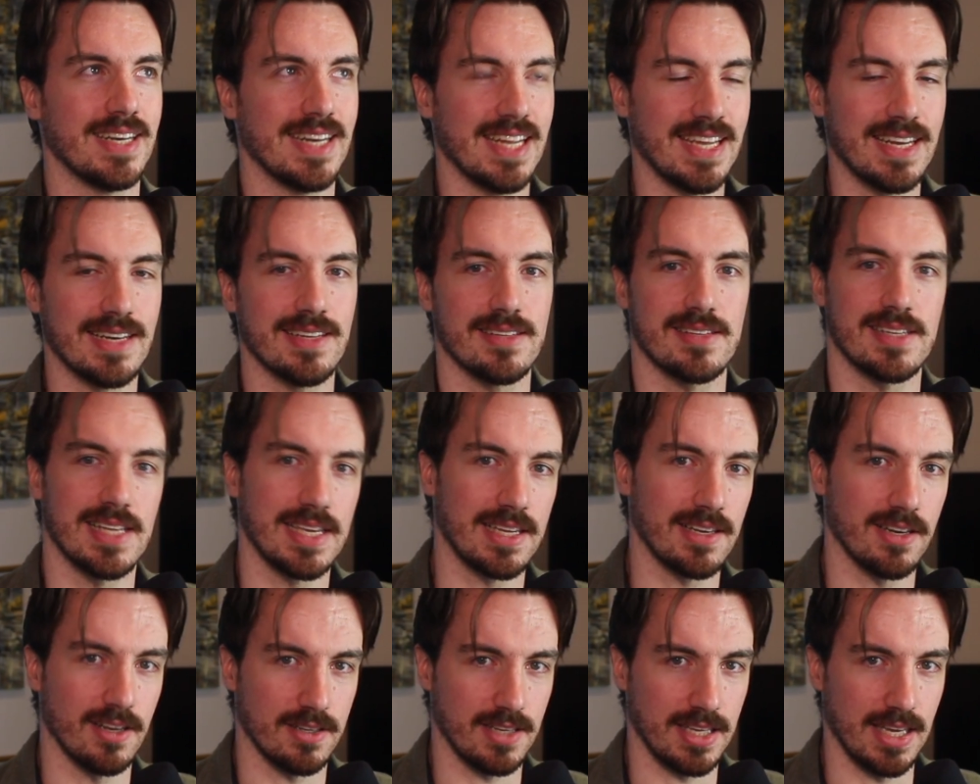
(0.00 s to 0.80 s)

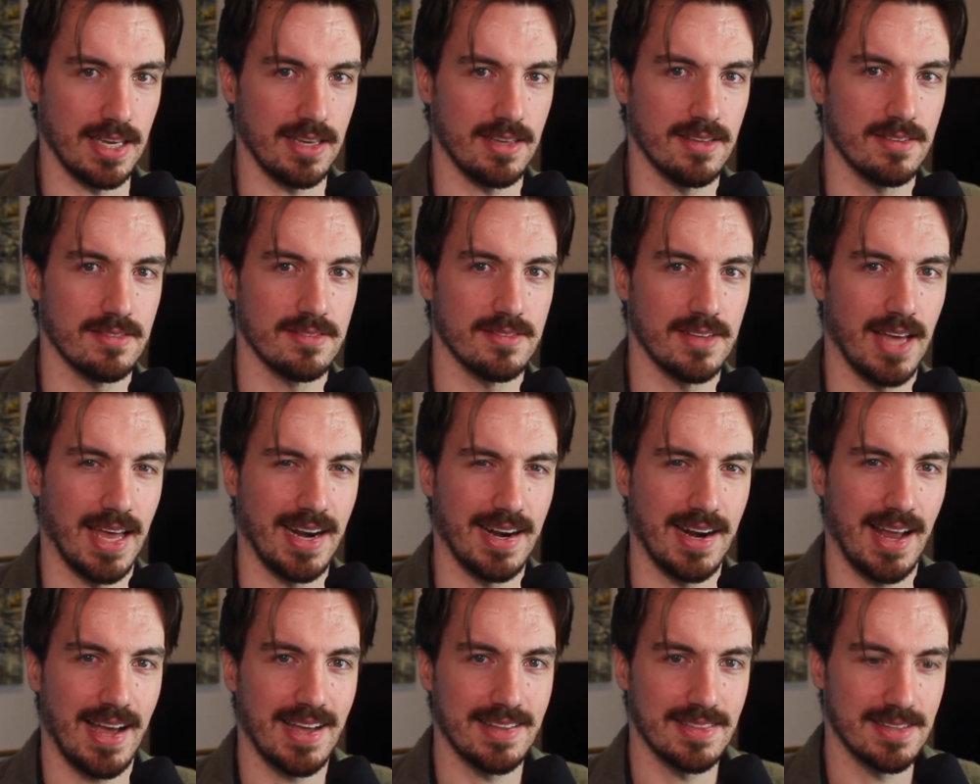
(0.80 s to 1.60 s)
needlessly clunky,
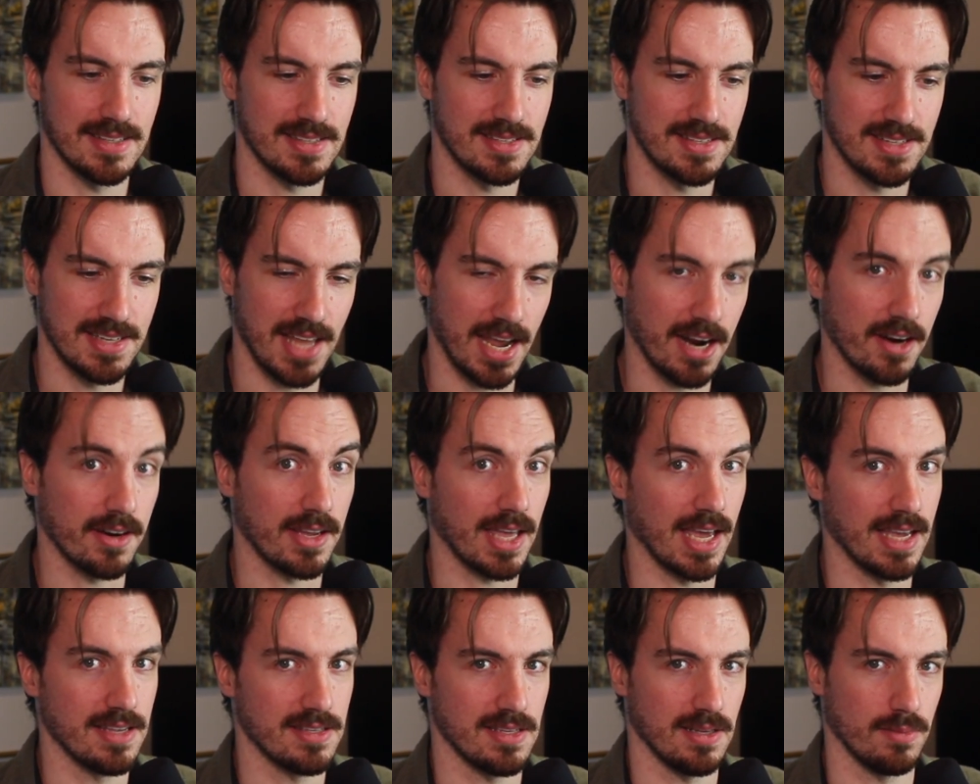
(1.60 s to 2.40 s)
and it had the
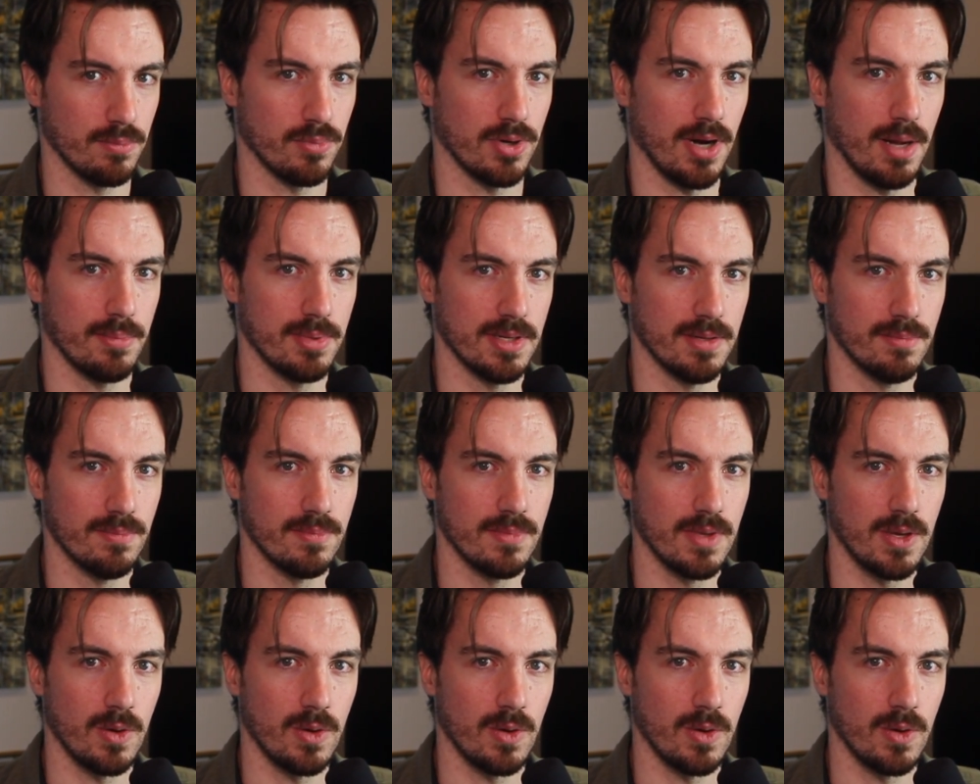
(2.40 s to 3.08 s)
staircasing problem,